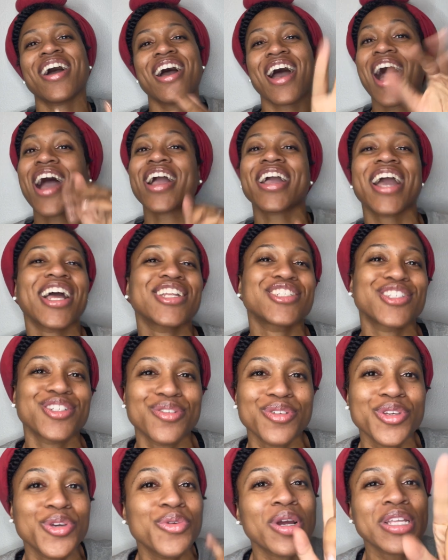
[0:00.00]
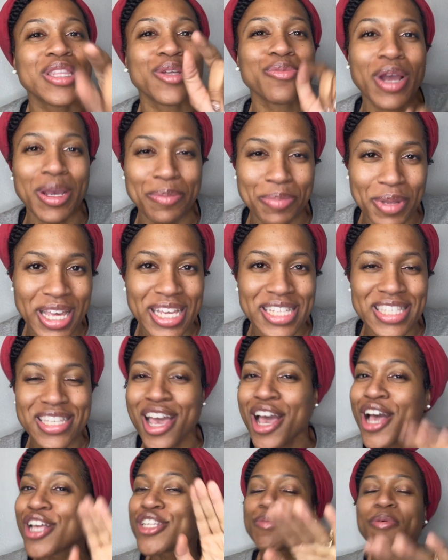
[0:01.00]
I got you. You are at the right place.
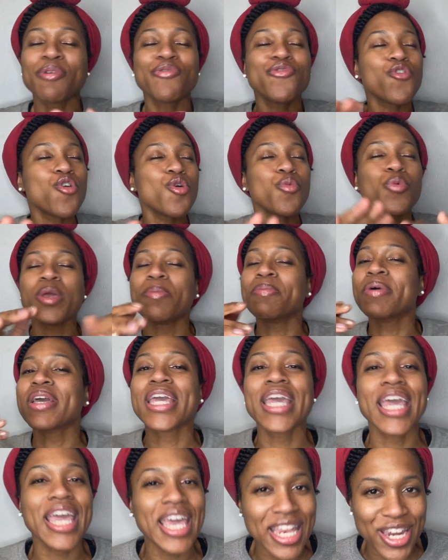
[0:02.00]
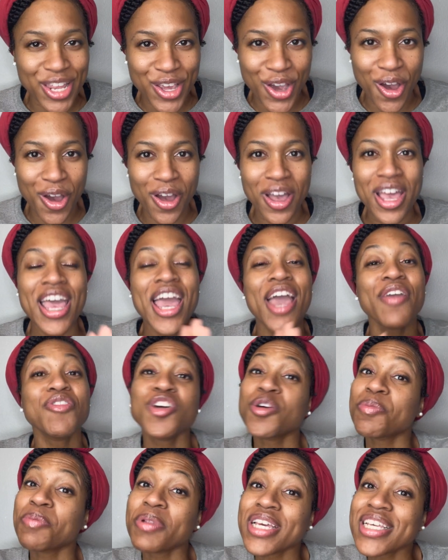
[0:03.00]
So before we begin, y'all, if you
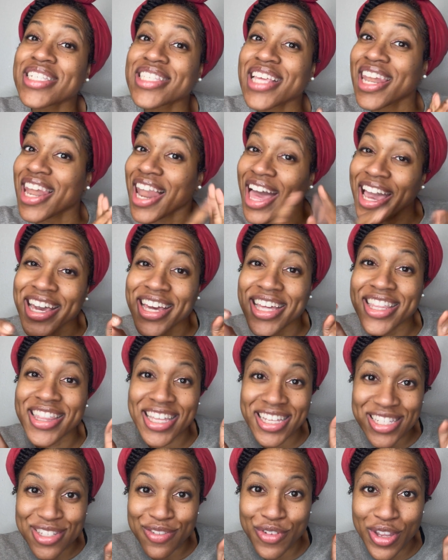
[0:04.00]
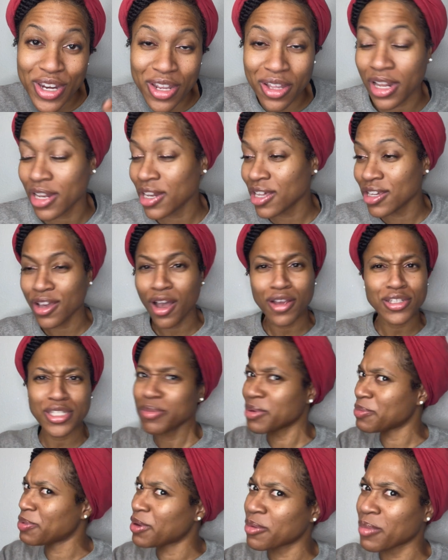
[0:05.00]
could please like this video. Y'all see me
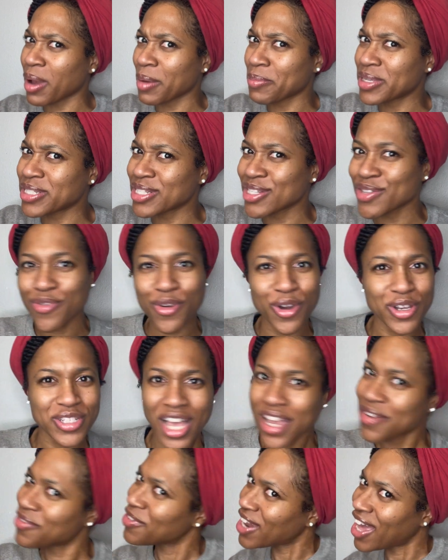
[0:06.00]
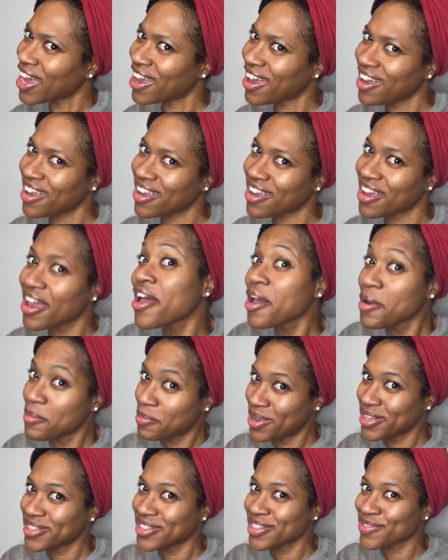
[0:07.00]
put on my business voice? I even like
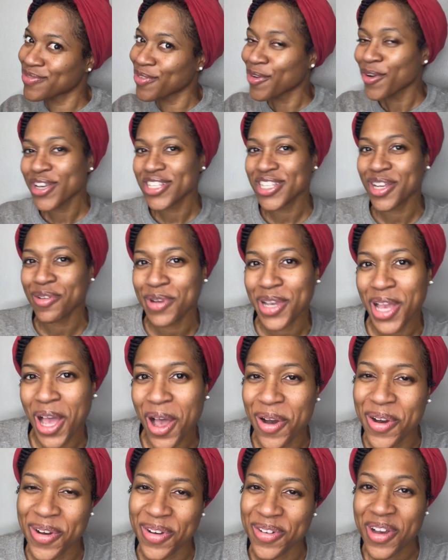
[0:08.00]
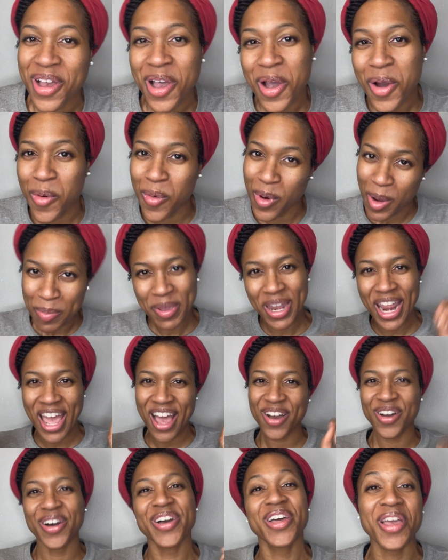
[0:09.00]
business voice. Here we go. Whip it
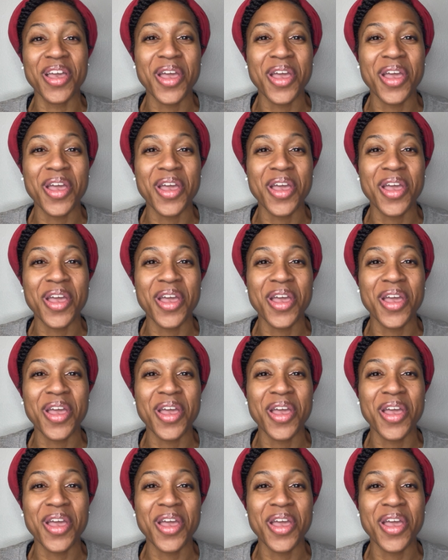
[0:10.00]
out.